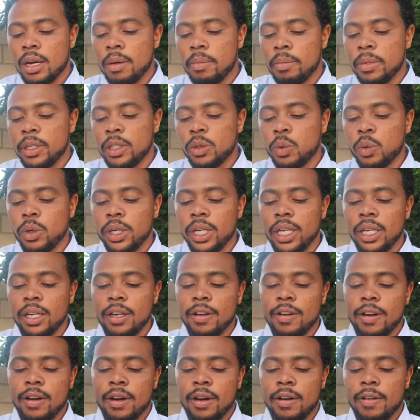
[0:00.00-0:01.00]

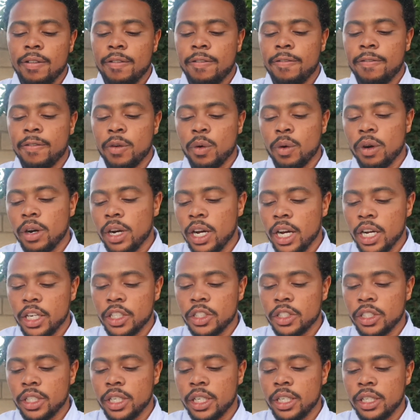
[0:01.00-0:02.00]
between
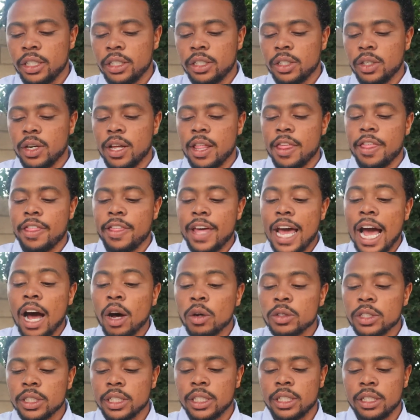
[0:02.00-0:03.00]
400 to
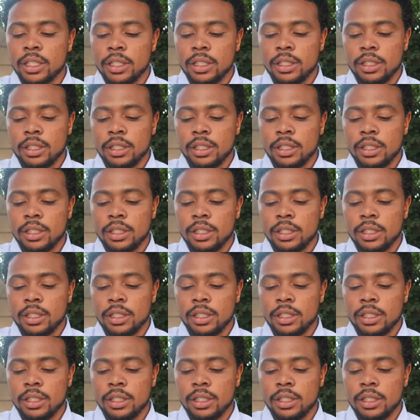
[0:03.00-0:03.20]
1,000,